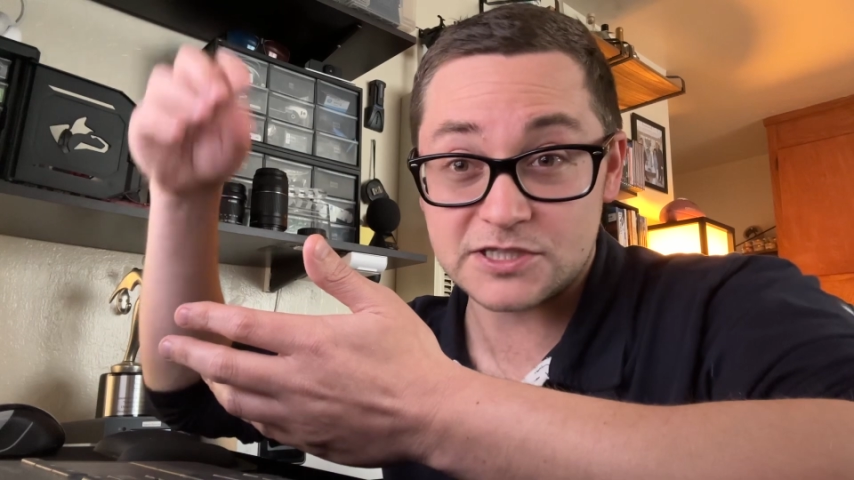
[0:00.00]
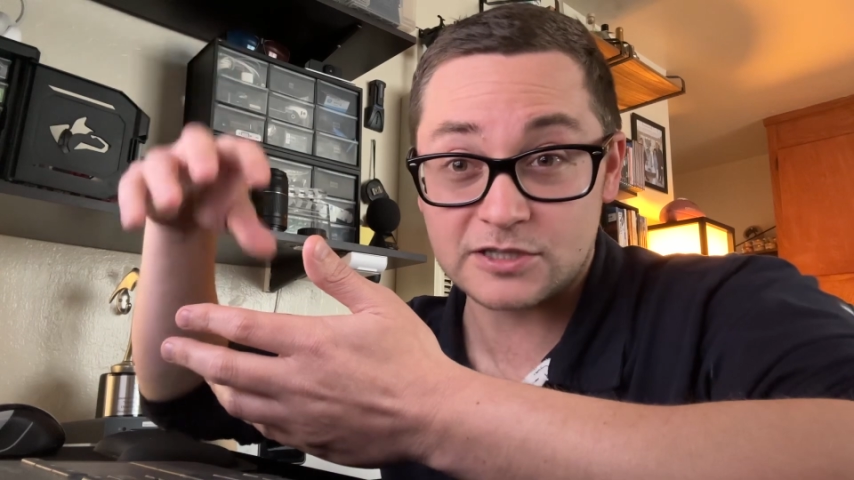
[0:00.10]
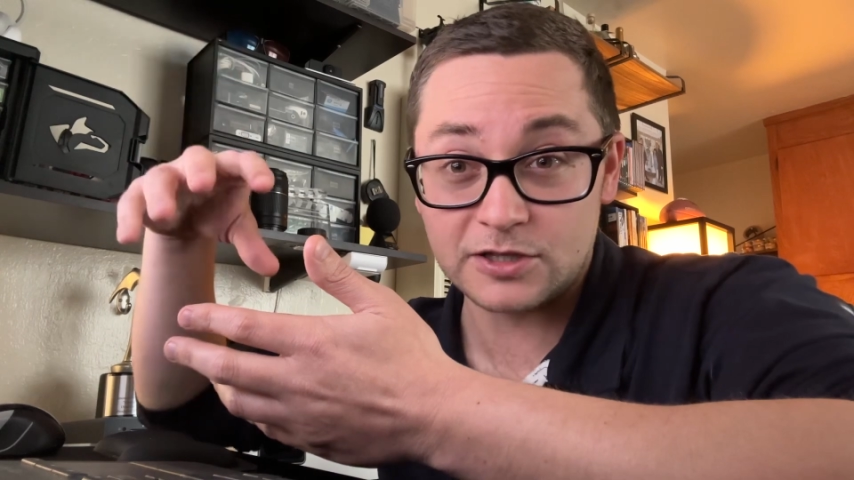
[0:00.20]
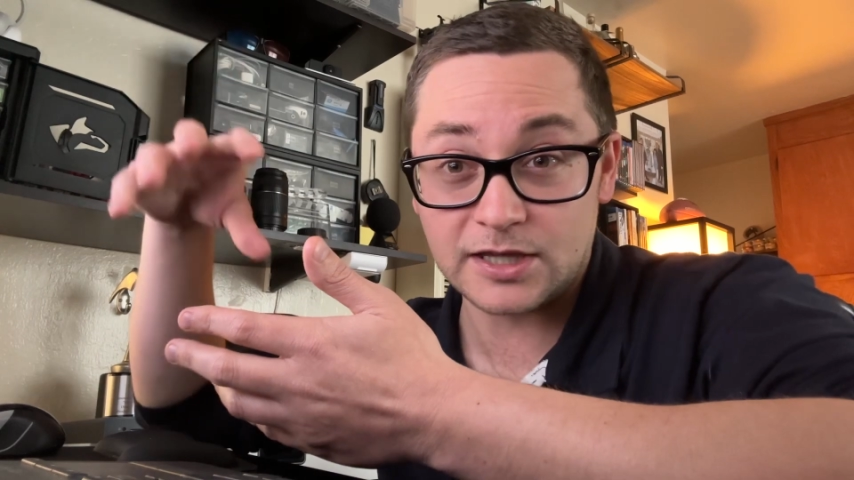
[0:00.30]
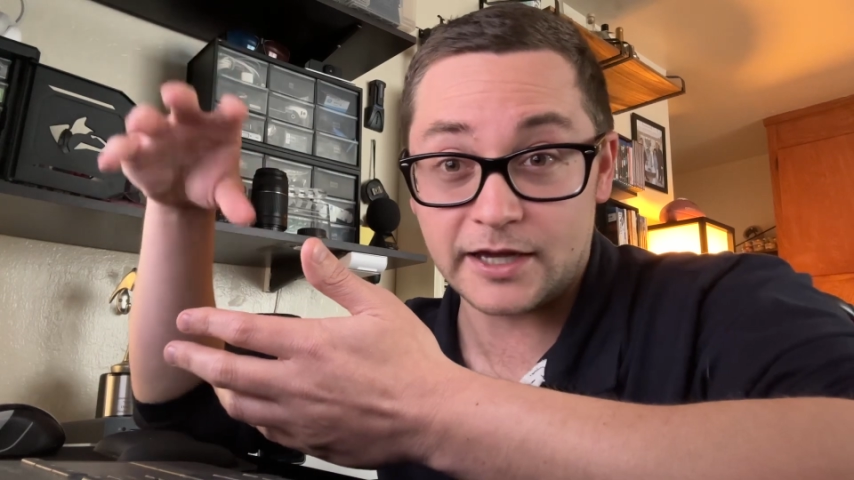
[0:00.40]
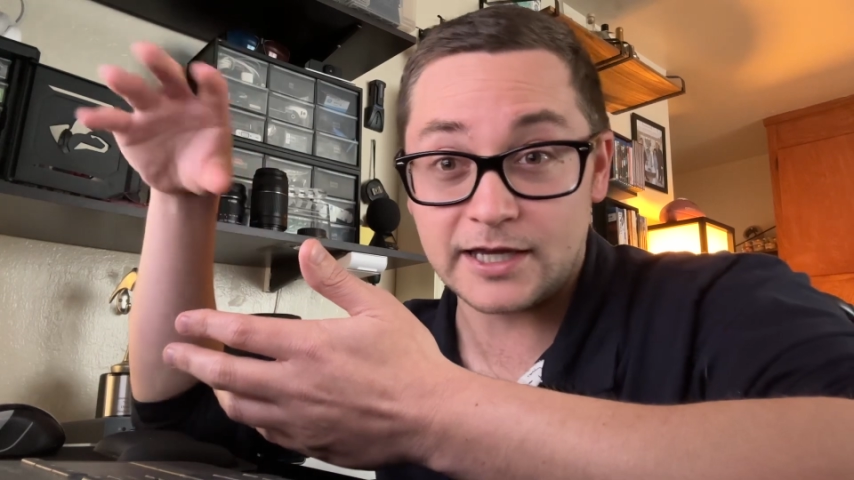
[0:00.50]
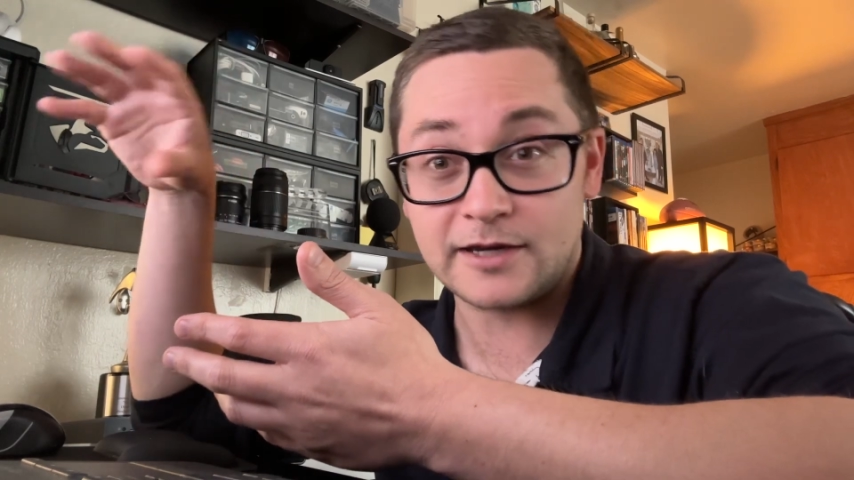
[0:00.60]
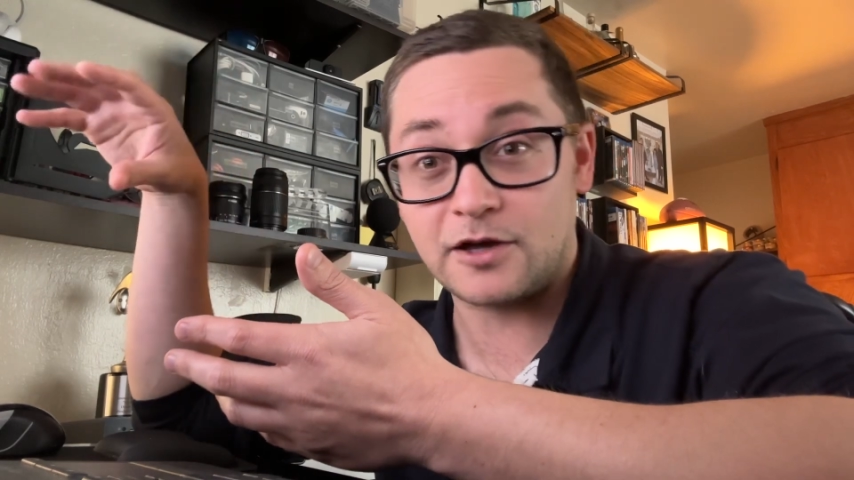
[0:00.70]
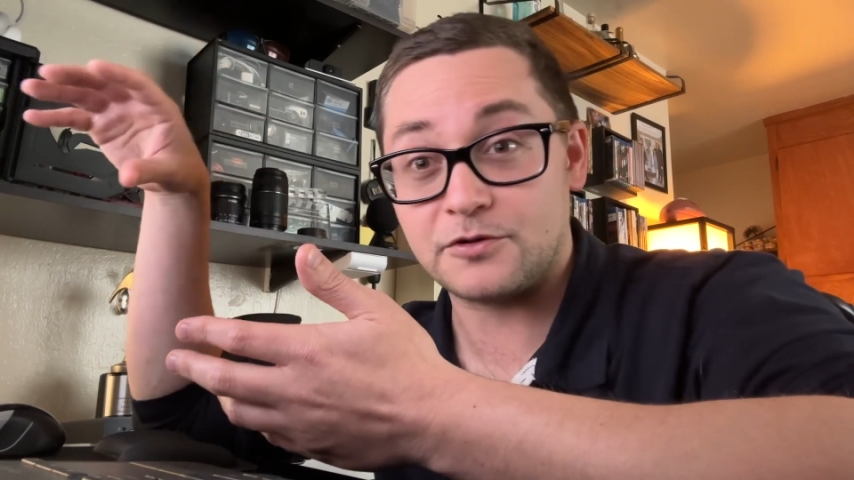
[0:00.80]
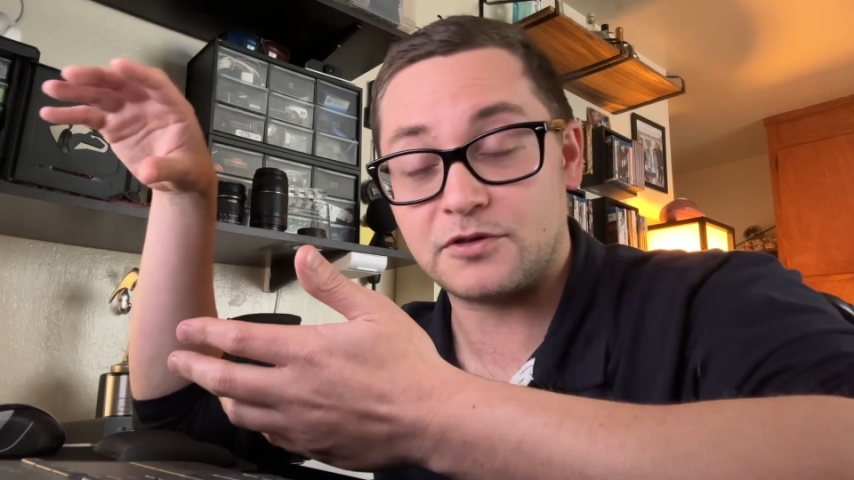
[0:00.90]
sunlight
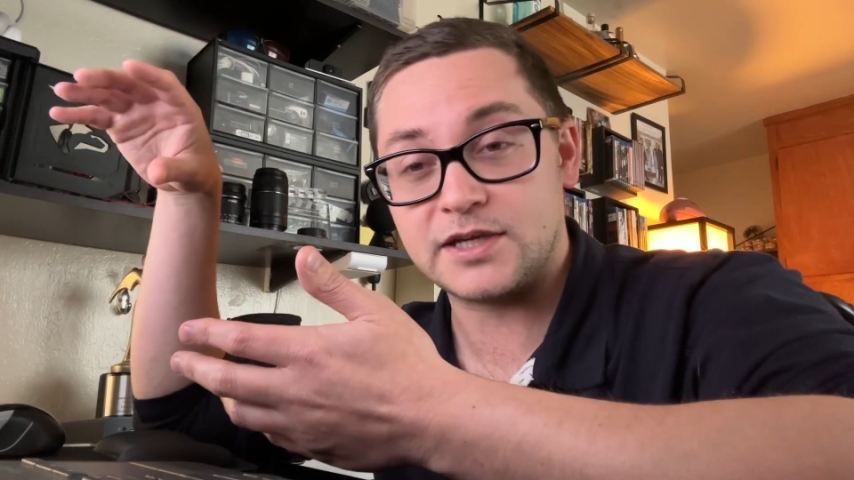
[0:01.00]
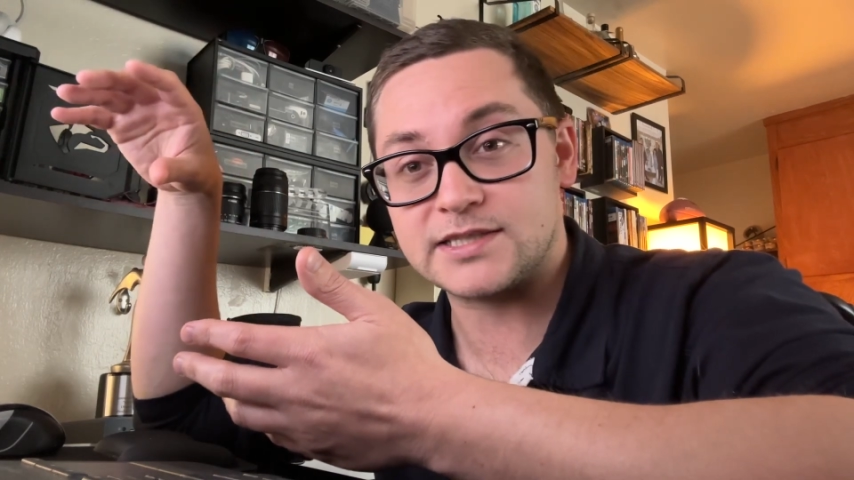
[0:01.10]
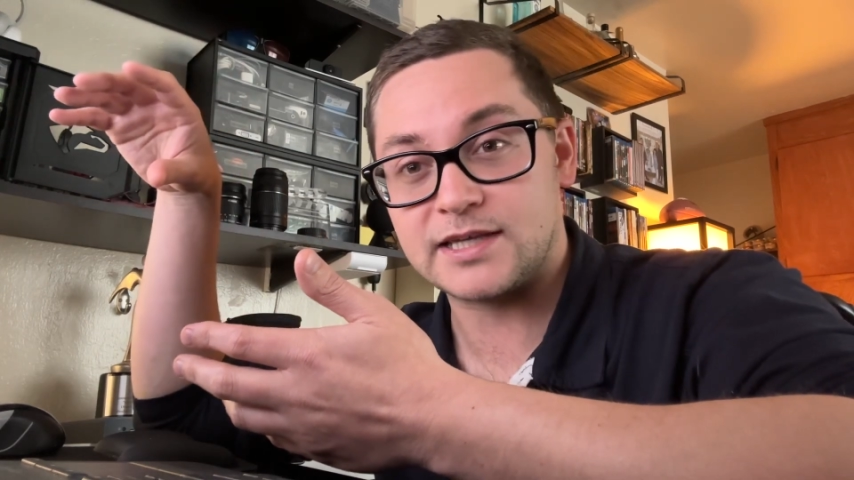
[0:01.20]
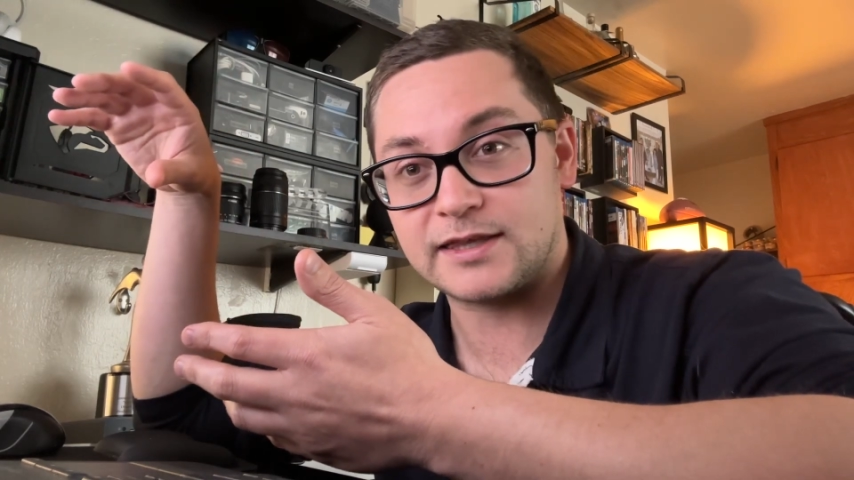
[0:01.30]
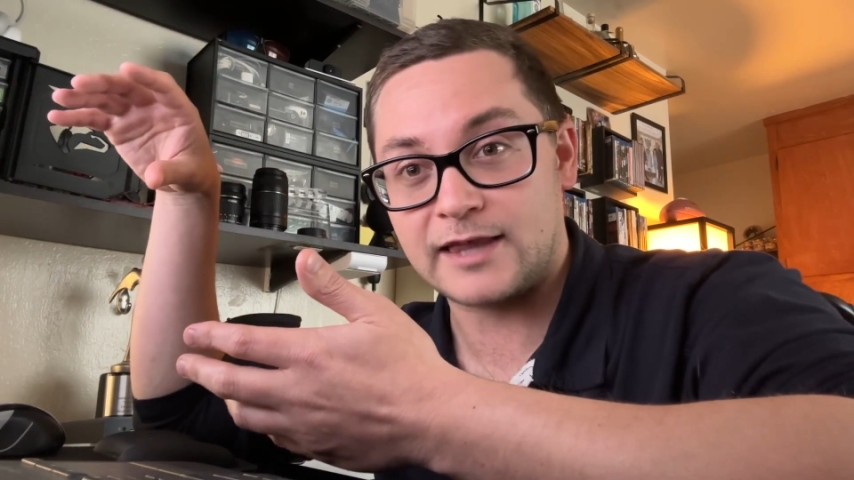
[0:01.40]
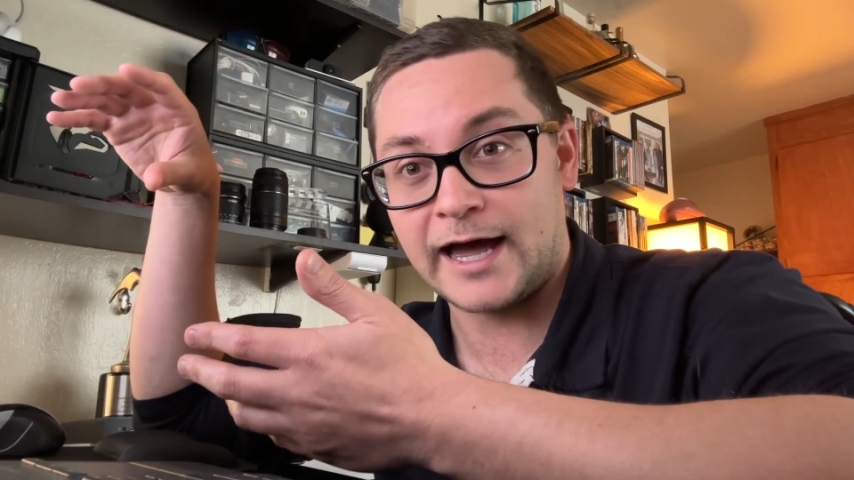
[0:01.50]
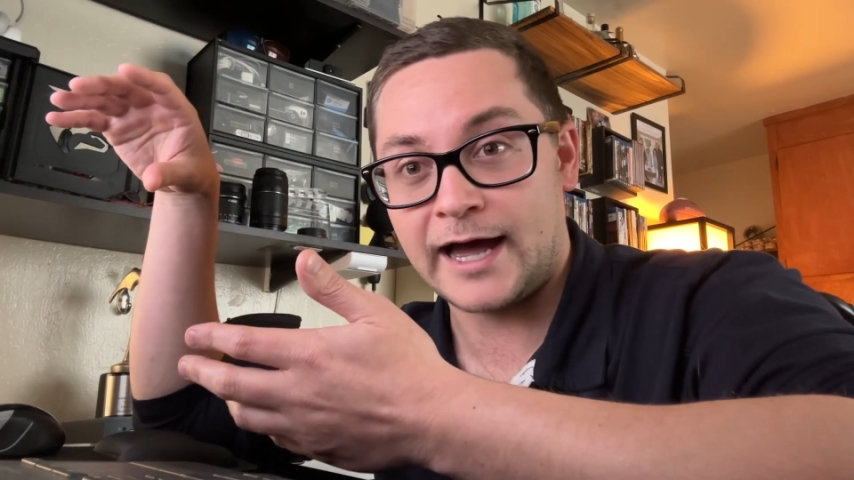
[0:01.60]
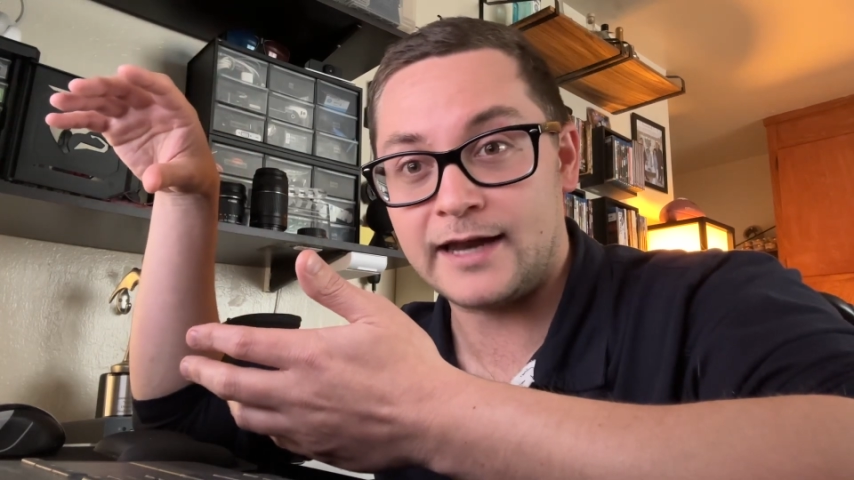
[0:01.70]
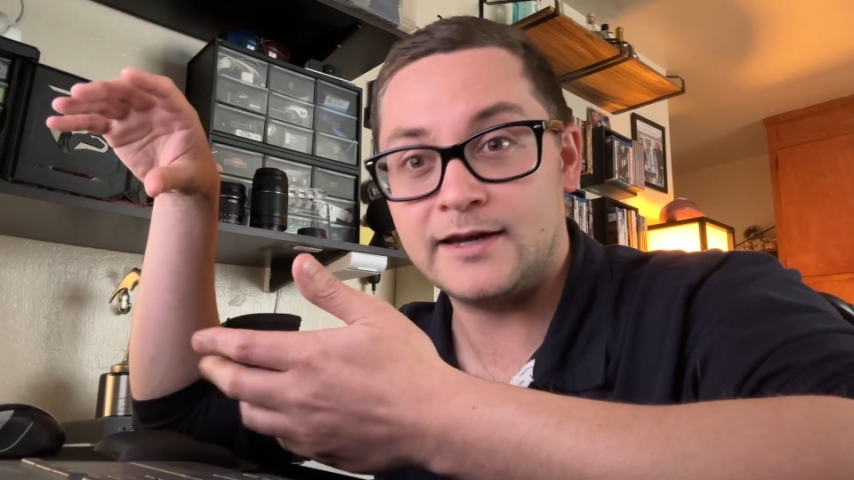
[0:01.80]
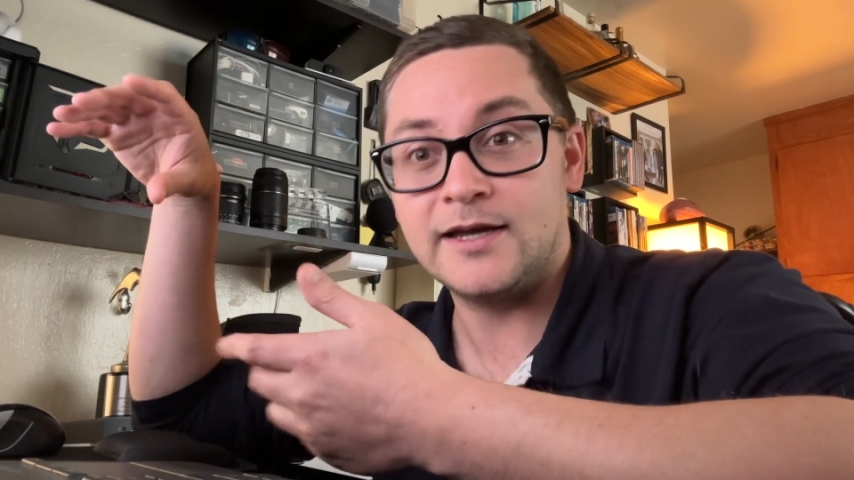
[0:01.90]
and other things like that.